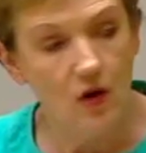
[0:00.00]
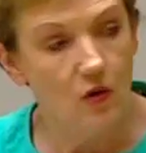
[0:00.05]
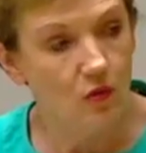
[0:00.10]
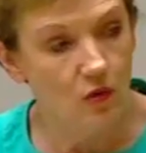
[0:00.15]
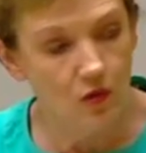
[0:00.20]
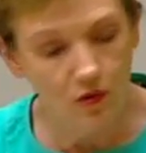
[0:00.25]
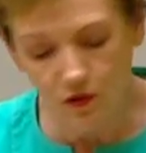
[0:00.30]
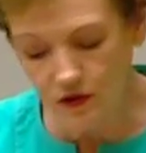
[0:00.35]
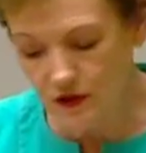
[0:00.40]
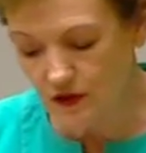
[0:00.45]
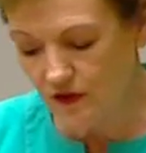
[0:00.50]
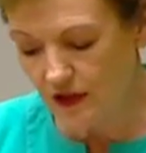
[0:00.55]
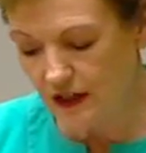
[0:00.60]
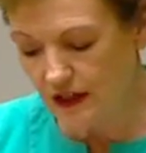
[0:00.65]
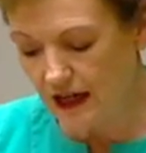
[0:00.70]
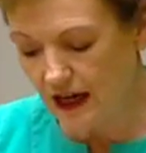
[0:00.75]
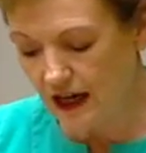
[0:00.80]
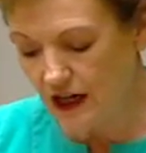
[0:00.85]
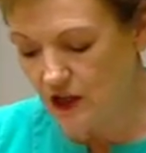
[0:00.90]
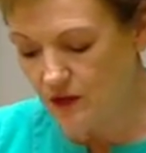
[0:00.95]
Rules of
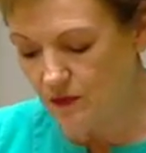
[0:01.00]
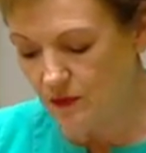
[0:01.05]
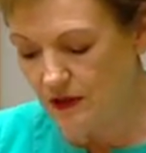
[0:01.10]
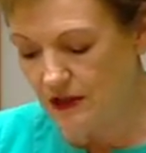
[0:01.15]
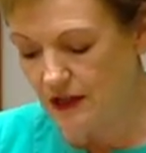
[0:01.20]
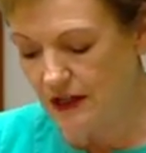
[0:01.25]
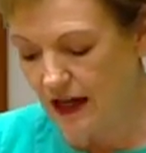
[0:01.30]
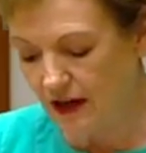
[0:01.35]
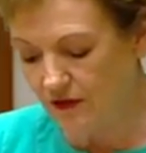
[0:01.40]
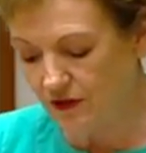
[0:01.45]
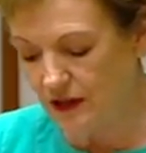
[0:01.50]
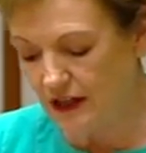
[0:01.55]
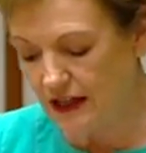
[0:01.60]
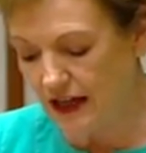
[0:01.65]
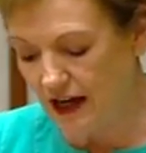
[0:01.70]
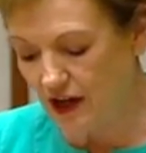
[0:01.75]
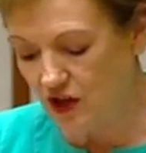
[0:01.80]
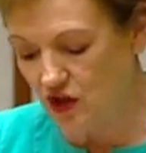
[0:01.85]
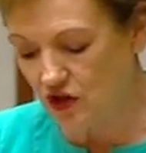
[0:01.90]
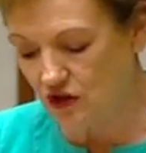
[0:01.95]
engagement govern the
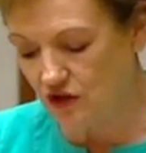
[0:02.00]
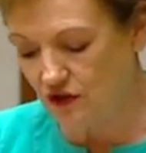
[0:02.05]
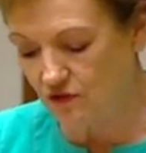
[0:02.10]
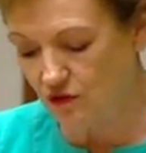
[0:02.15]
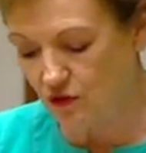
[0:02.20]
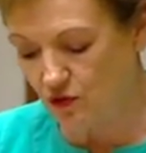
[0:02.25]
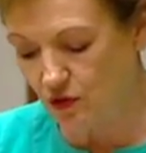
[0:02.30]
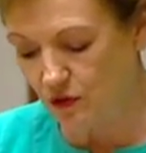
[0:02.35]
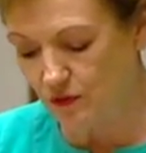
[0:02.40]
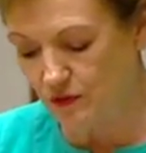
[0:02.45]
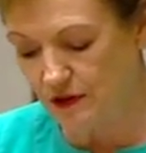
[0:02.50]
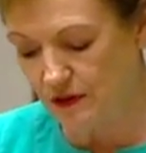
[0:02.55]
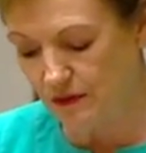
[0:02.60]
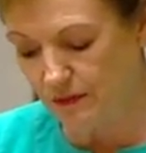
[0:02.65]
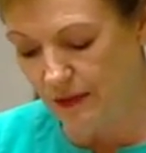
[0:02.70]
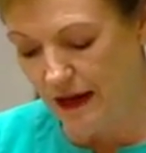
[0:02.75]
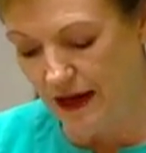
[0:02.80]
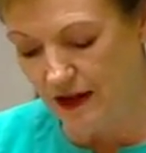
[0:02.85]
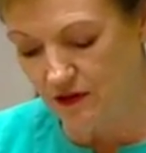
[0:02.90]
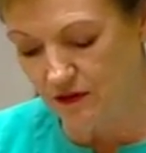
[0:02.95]
actions of troops
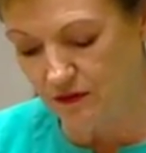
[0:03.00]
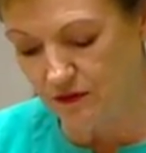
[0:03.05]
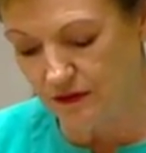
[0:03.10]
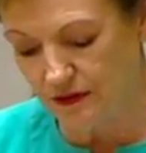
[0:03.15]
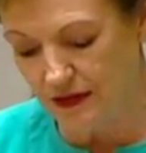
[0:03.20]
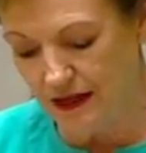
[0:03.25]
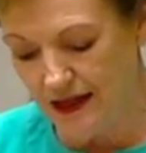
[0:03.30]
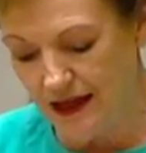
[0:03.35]
in battle.